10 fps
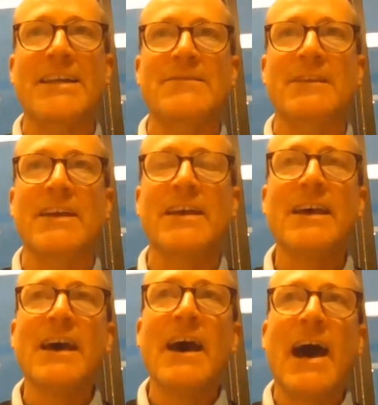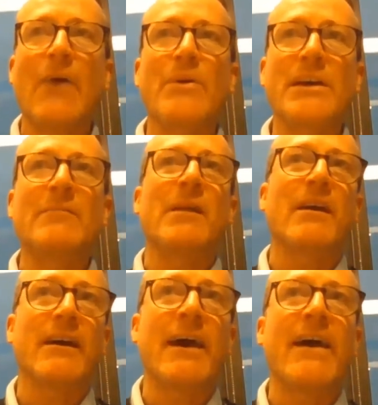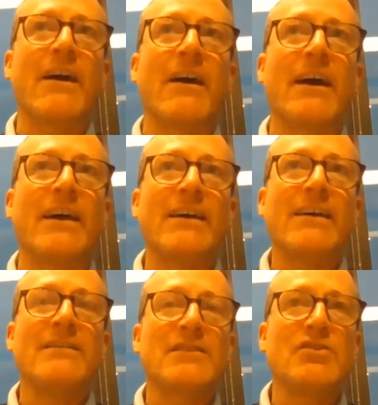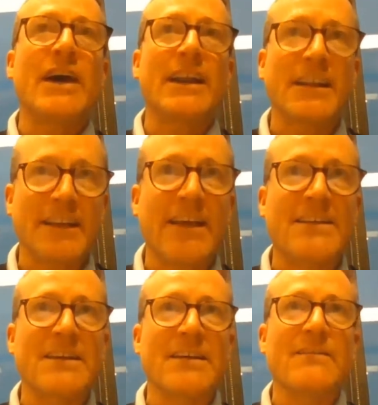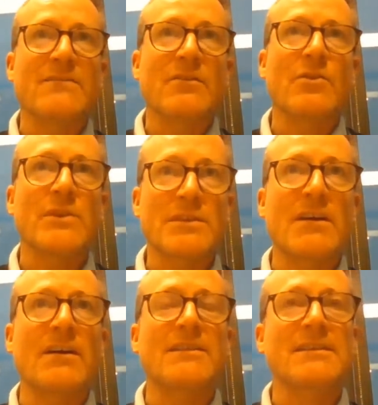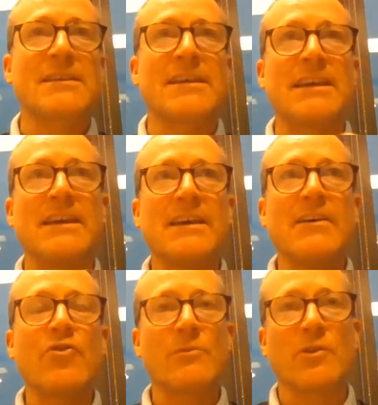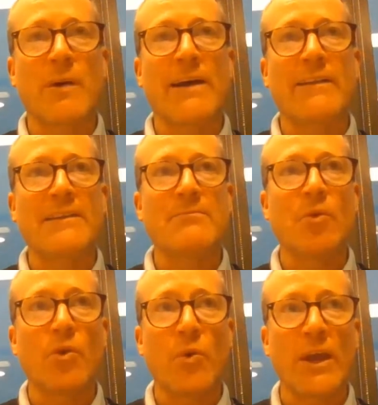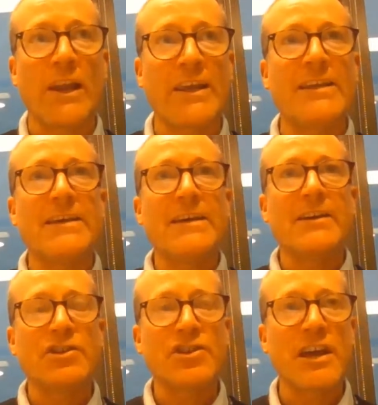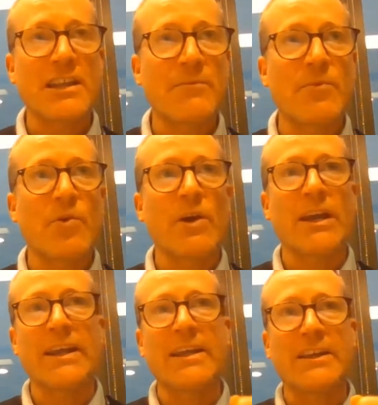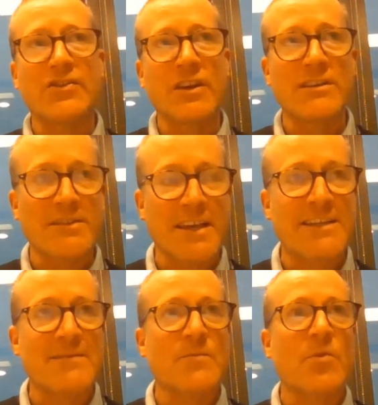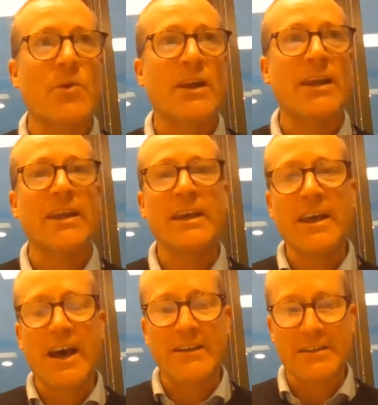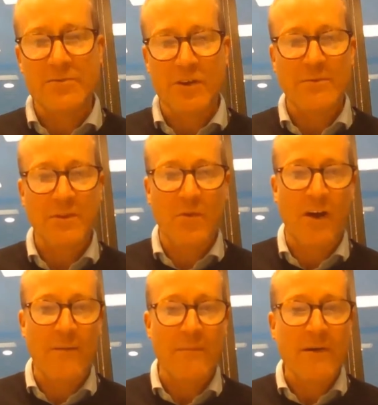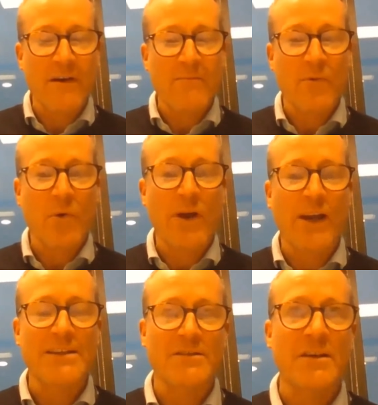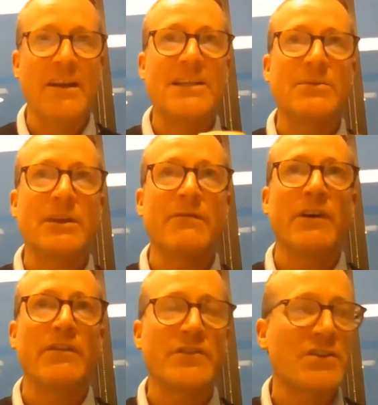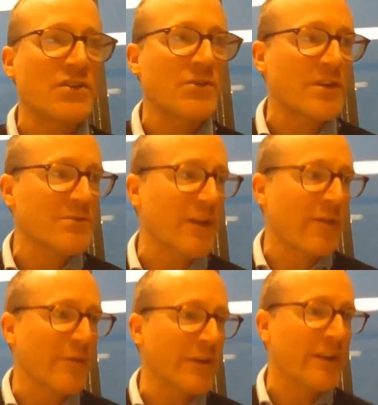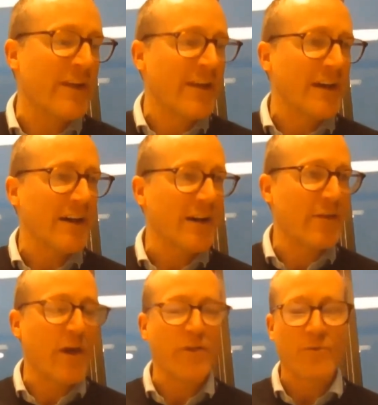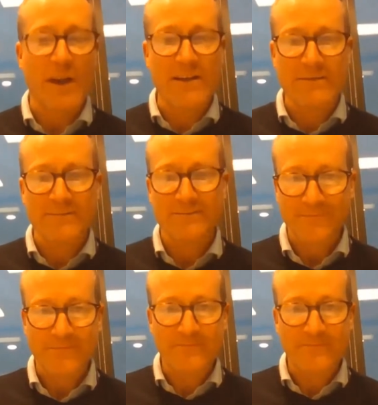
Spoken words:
collectively, how we can apply AI to that data so that we start to see criminal patterns more quickly, can share them more quickly, can trace those assets more quickly, and disrupt crime more quickly. So turn it into an advantage to us rather than a threat.